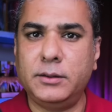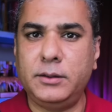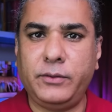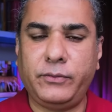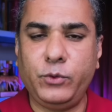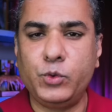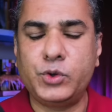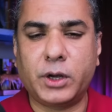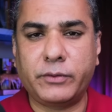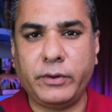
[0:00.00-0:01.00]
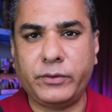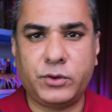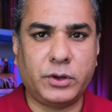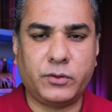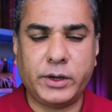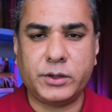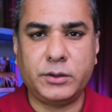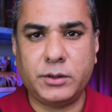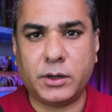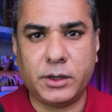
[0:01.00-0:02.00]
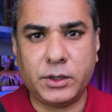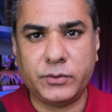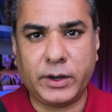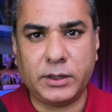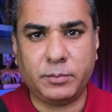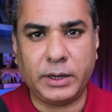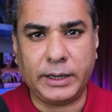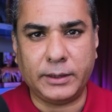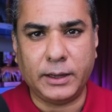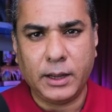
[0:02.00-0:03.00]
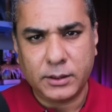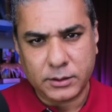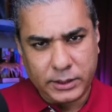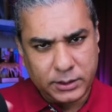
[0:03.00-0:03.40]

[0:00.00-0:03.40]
the future fifth generation Turkish fighter plane. So there is